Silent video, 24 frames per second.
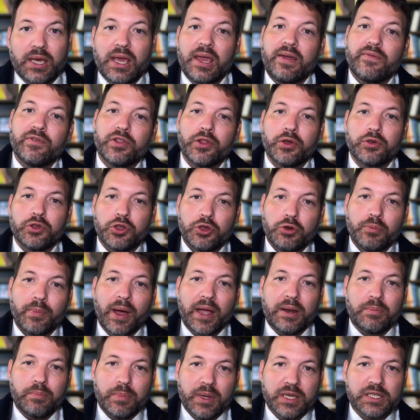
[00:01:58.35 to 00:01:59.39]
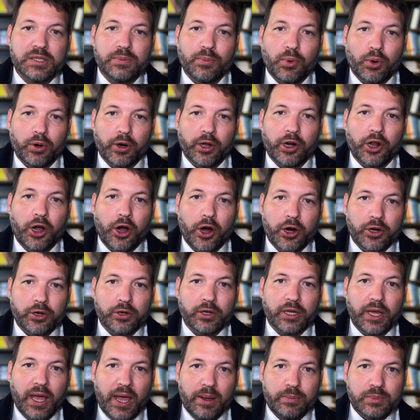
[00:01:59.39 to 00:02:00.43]
even though you might miss more on a harder
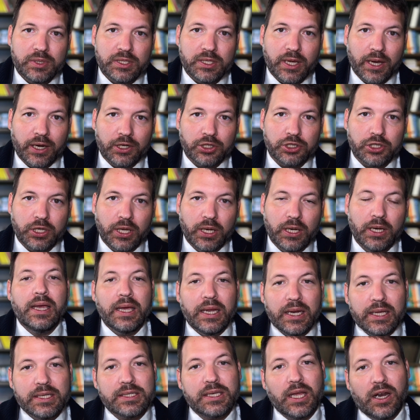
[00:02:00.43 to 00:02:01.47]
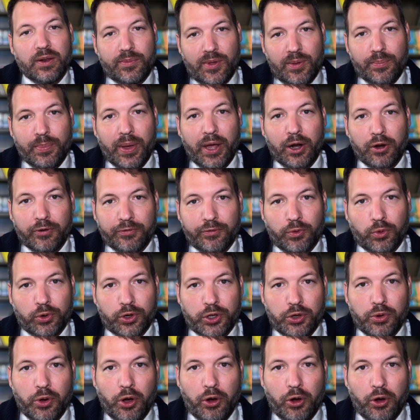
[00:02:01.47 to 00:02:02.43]
game section, it is going to be better for you